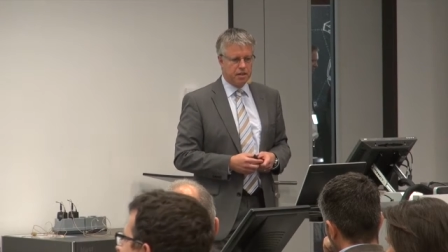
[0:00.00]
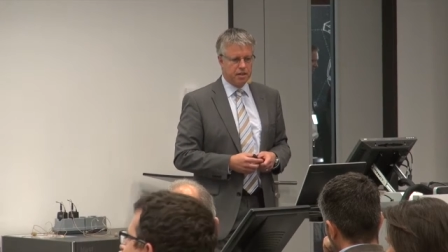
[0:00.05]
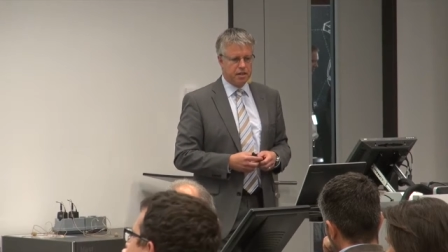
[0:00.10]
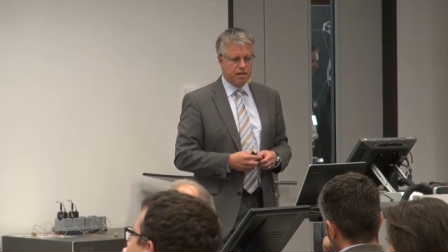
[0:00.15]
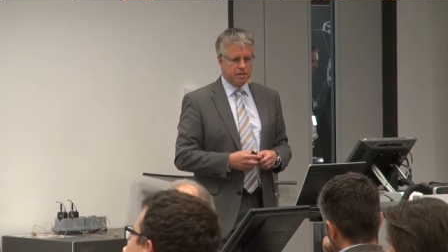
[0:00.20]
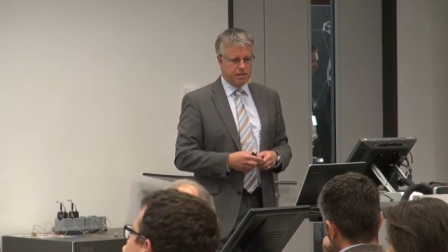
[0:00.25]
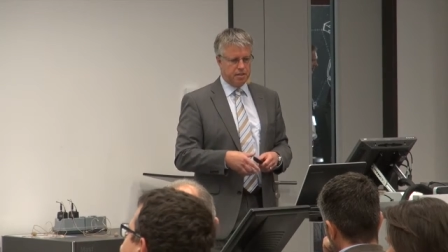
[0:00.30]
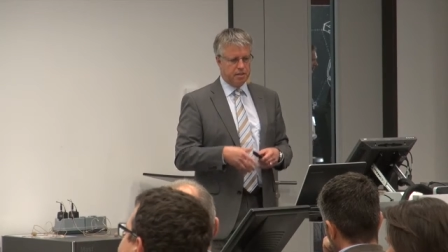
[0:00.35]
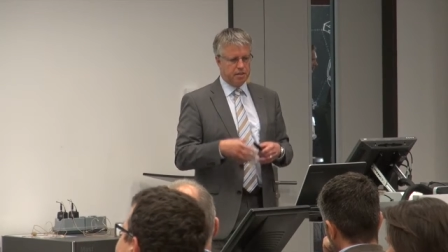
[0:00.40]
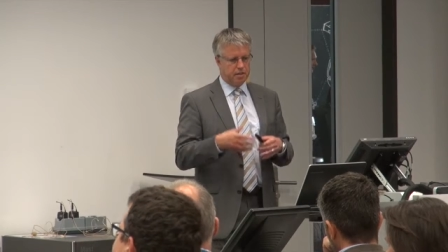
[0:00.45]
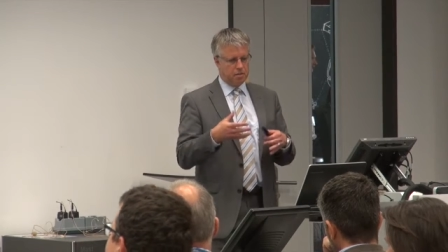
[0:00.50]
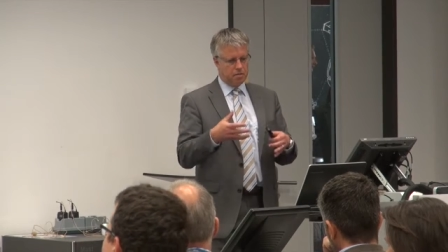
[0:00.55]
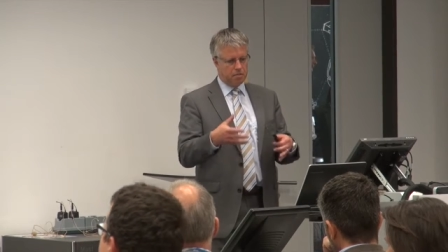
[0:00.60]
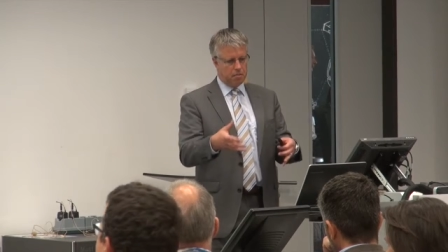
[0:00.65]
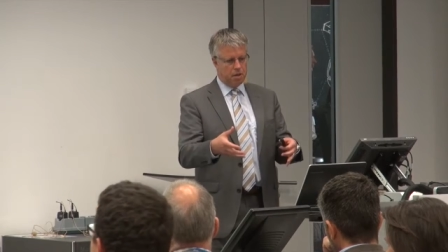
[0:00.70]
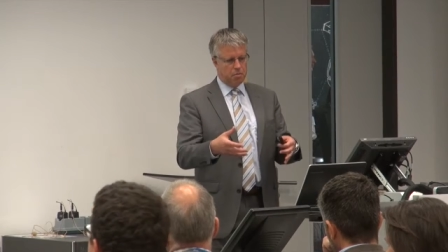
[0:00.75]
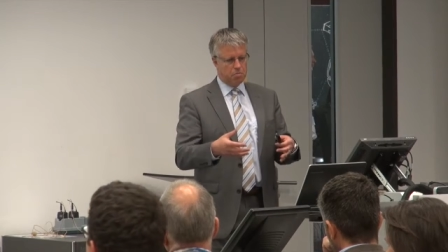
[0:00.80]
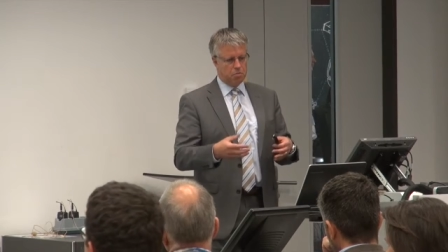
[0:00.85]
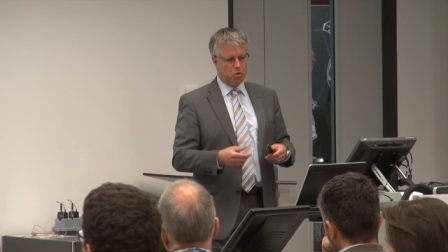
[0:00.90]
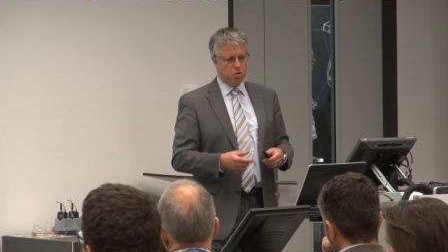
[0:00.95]

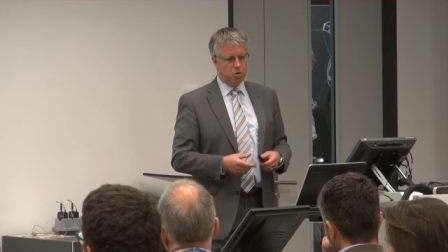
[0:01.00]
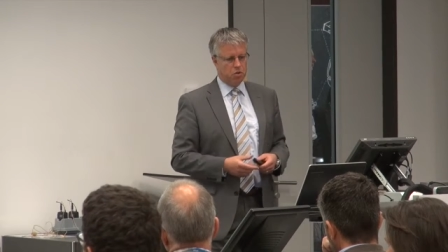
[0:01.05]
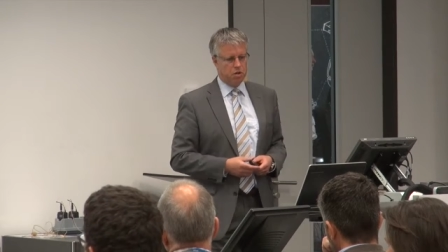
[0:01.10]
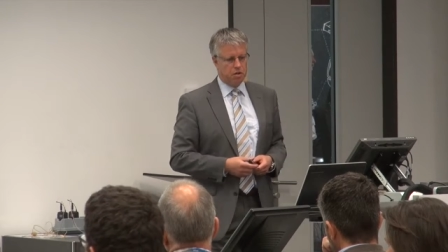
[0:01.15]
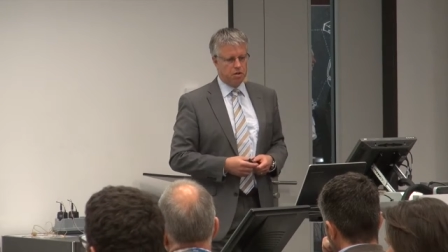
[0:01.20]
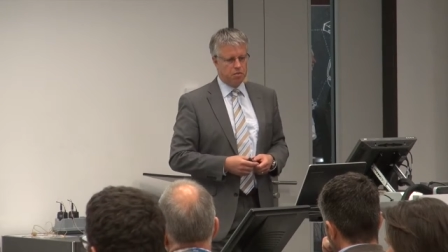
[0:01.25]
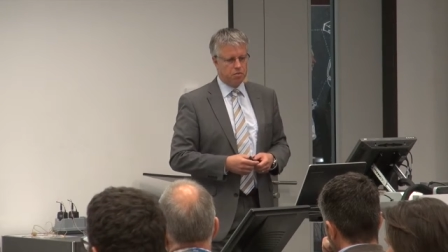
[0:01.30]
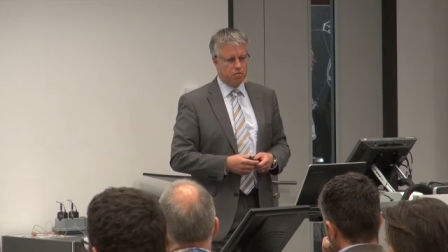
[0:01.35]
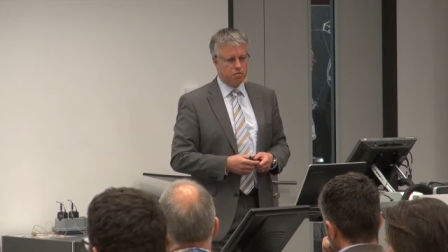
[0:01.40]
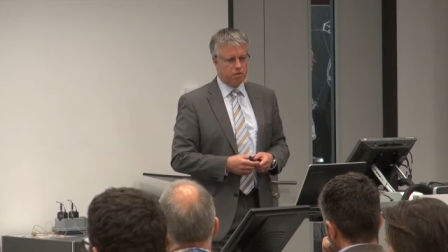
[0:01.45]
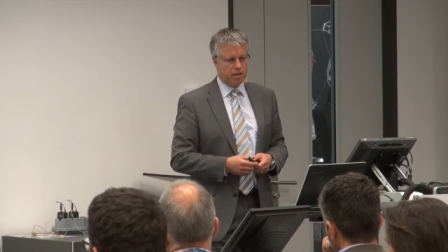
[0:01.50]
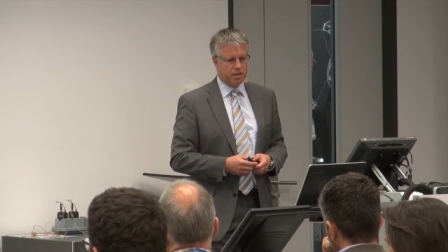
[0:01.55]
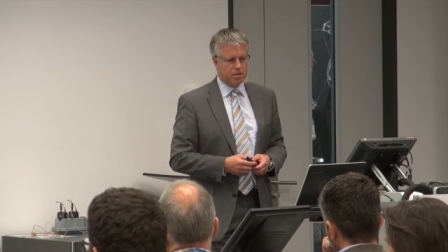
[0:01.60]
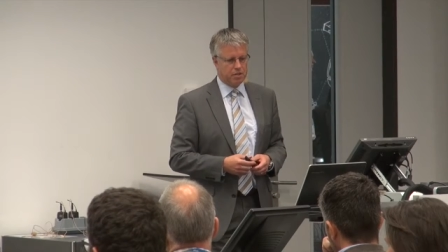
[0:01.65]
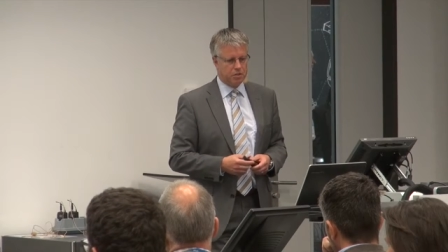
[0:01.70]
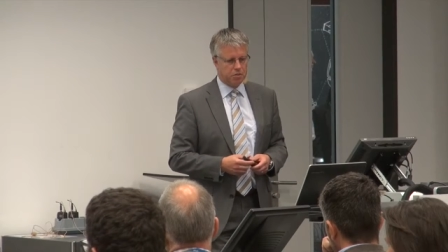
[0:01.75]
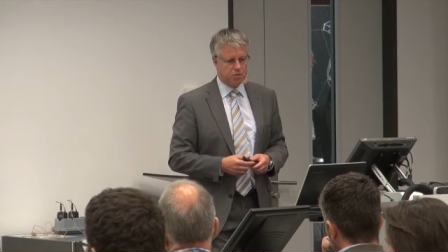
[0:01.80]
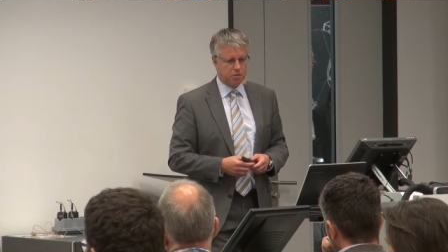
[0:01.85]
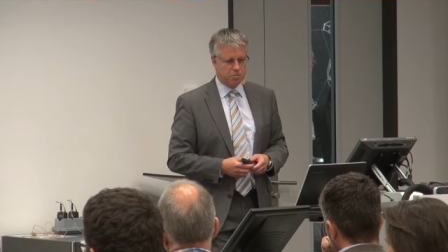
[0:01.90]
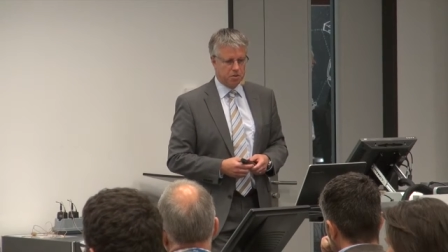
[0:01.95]
getting more
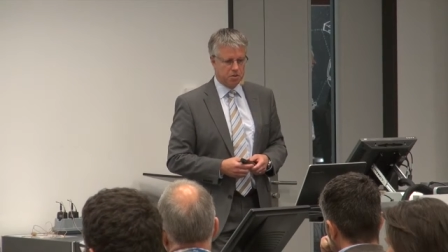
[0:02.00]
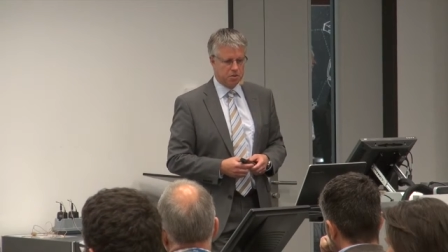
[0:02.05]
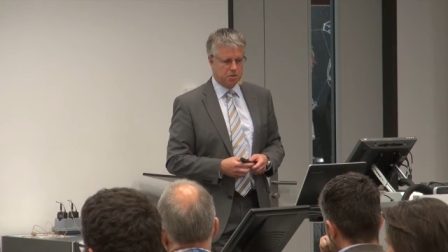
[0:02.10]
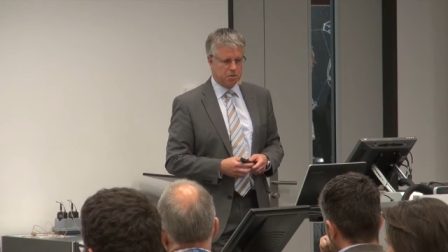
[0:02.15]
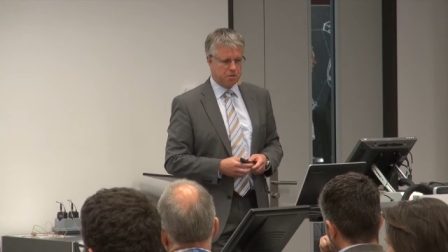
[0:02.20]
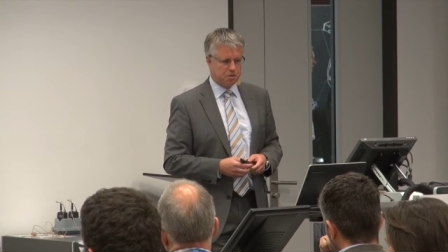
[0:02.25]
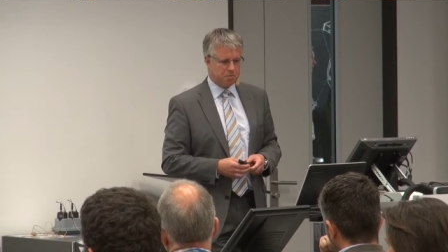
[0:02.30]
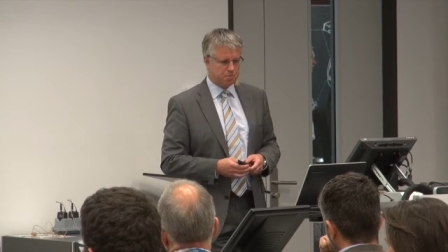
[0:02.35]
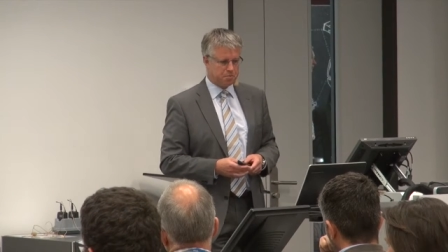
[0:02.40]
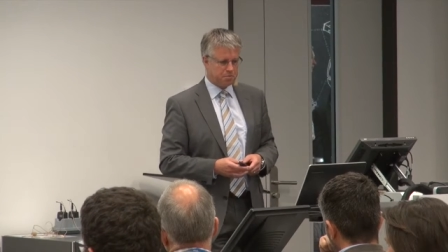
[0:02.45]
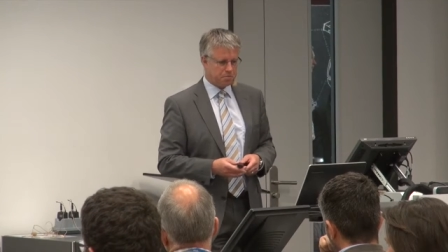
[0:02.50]
flesh on the bone.